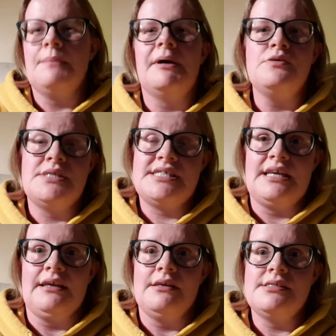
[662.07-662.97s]
the boat
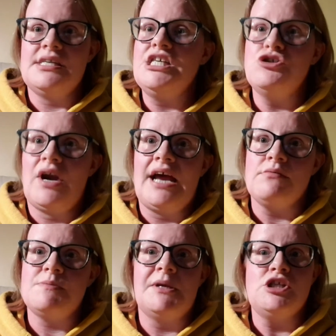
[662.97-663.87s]
sinks, and he
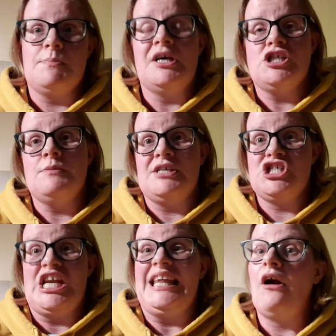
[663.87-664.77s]
drowns because Percy Bysshe
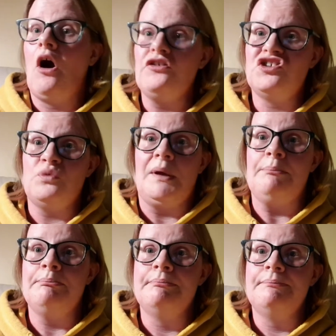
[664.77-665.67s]
Shelley can't
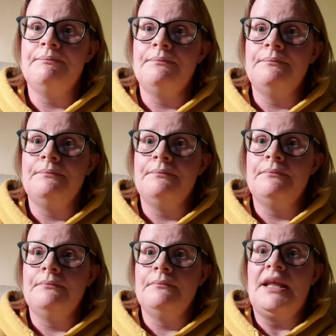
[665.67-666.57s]
swim.
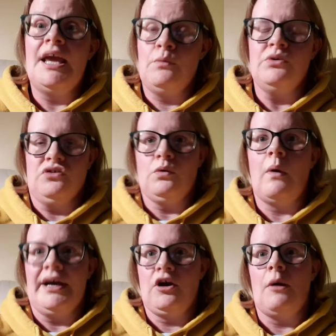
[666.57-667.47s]
It was
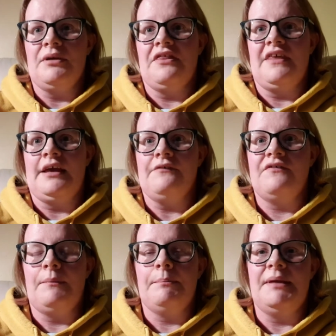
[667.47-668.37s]
quite a common thing
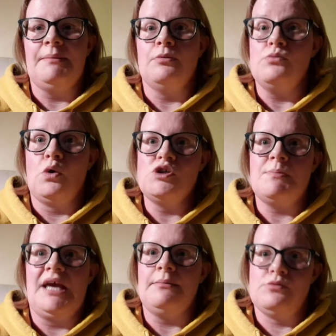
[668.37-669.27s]
for people not to
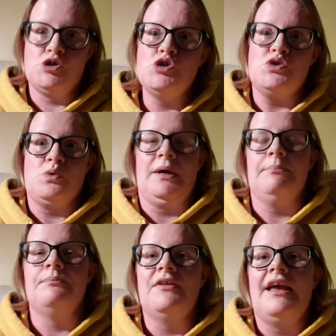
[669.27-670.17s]
be able to
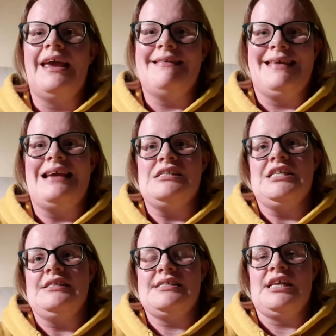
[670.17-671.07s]
swim in the
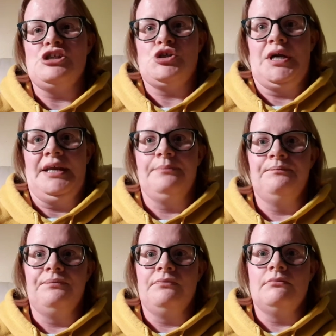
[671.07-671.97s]
18th century,
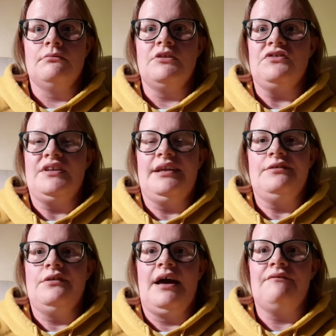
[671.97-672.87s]
because they
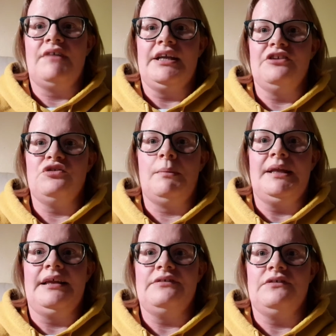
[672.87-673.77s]
didn't have regular
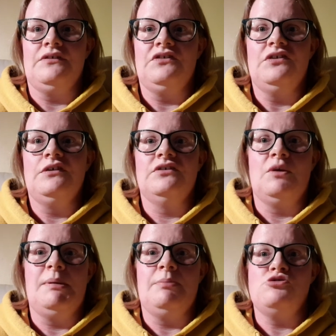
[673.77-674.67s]
swimming lessons,
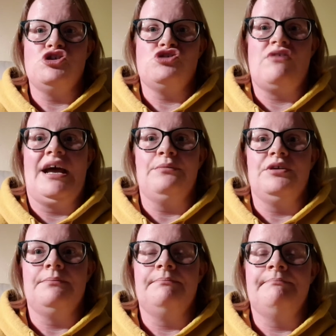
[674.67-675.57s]
so people just drowned.